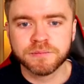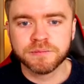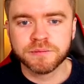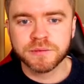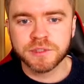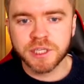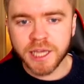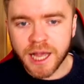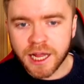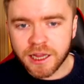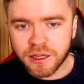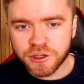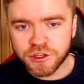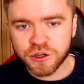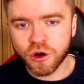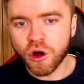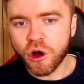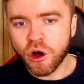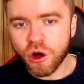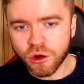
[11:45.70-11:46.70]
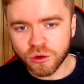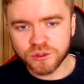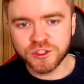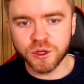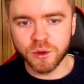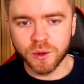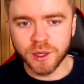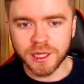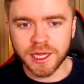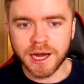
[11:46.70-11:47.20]
The calendar
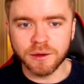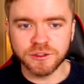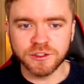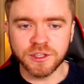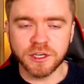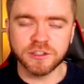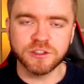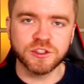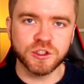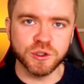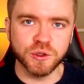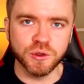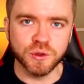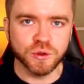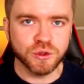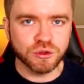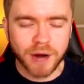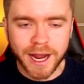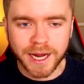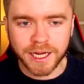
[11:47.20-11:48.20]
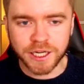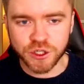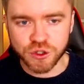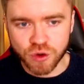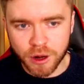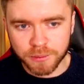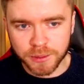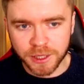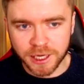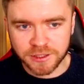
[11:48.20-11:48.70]
also allows us to drag and
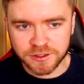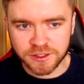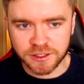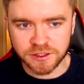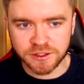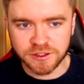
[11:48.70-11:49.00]
drop lessons,